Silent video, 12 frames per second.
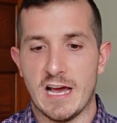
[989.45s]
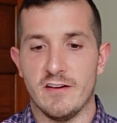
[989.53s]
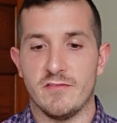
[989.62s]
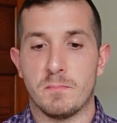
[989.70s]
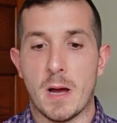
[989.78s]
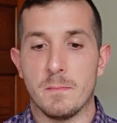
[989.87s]

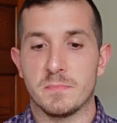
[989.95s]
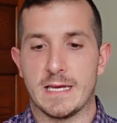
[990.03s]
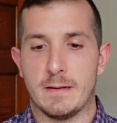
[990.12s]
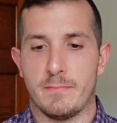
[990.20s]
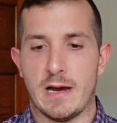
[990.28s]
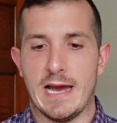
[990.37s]
of
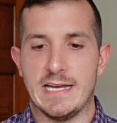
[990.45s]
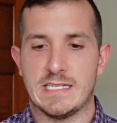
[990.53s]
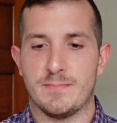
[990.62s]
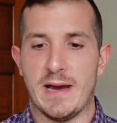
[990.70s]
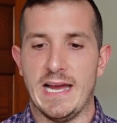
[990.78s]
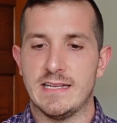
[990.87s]
pumpkin pie
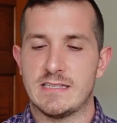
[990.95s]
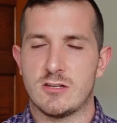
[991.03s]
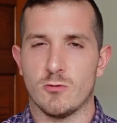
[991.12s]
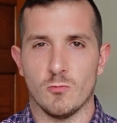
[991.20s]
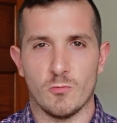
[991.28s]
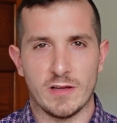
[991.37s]
spice
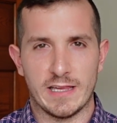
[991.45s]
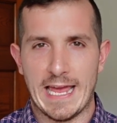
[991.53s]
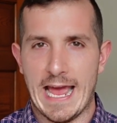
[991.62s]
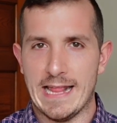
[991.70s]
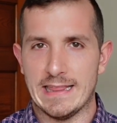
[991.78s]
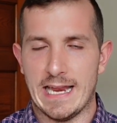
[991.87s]
to really
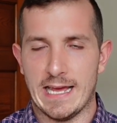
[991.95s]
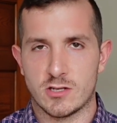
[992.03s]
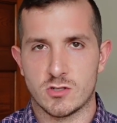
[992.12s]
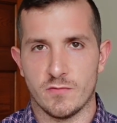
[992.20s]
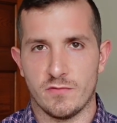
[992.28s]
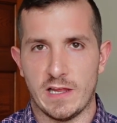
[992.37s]
add that
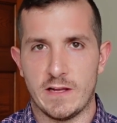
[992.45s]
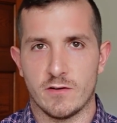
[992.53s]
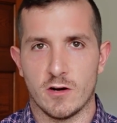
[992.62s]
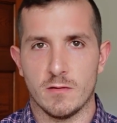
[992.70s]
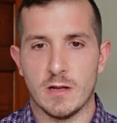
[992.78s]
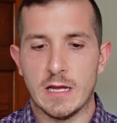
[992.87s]
extra
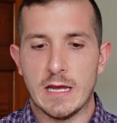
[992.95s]
flavor.